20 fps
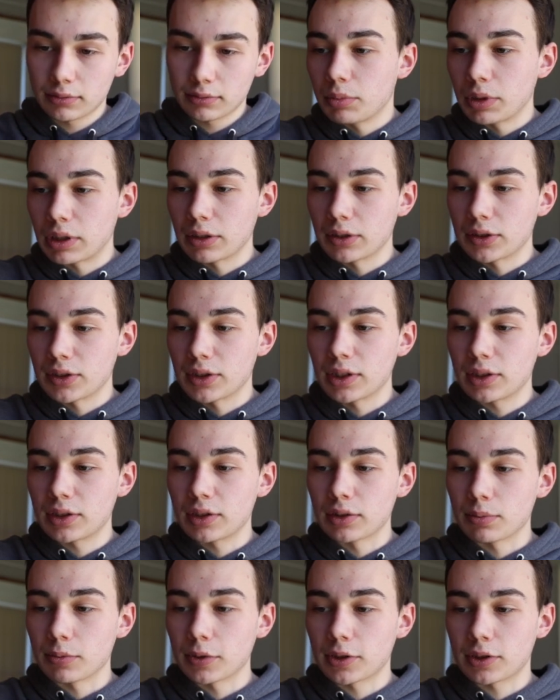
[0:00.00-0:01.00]
because this
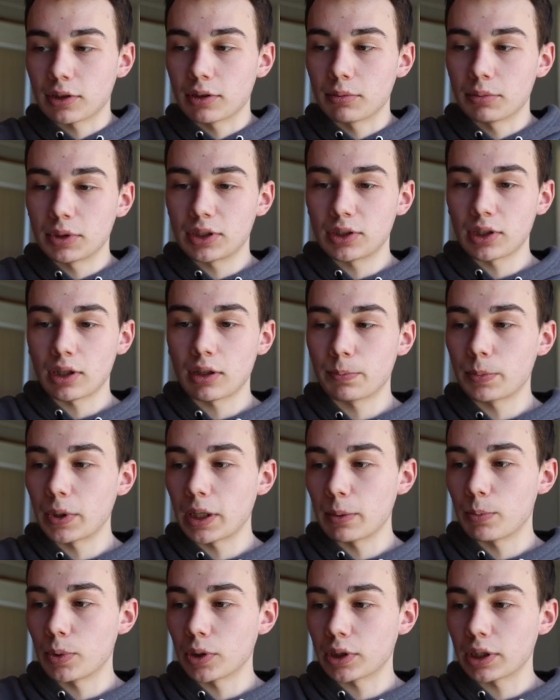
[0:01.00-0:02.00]
is what's going to be set up
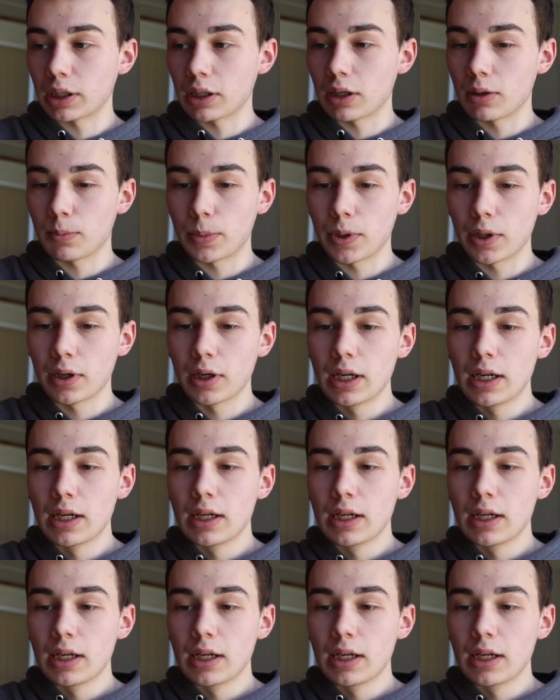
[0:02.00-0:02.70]
by Booking Helper.